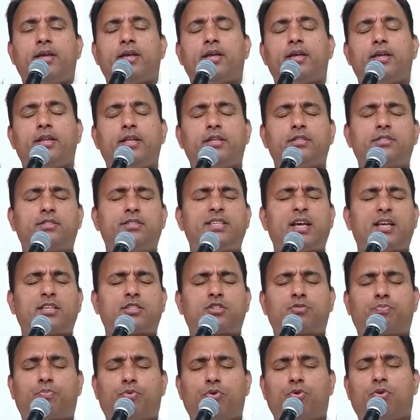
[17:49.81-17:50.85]
It is
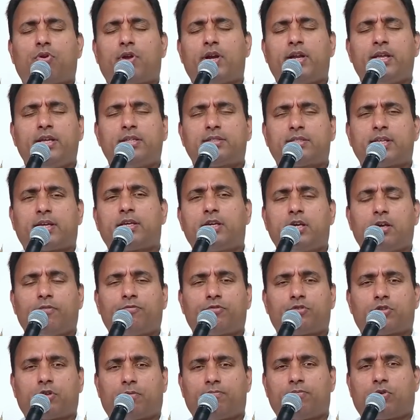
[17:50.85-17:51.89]
just purely, it's a
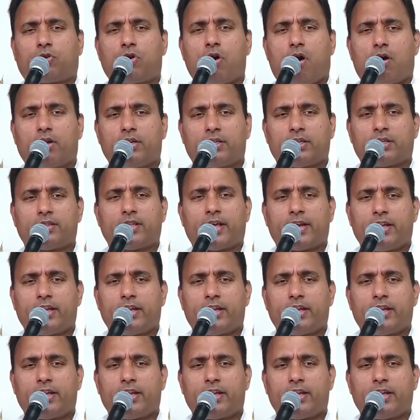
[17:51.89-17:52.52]
gift of God.